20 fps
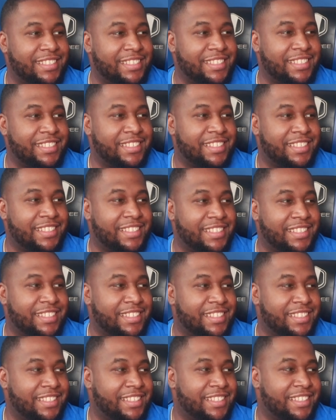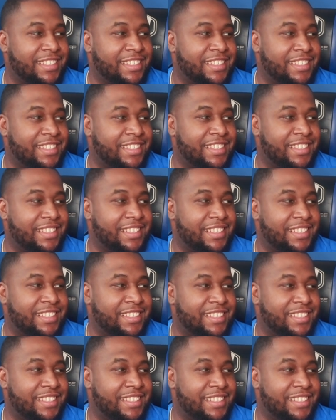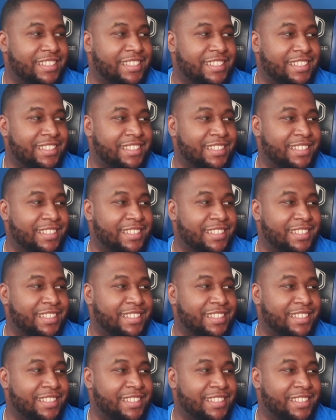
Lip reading: No words are spoken by the person on screen.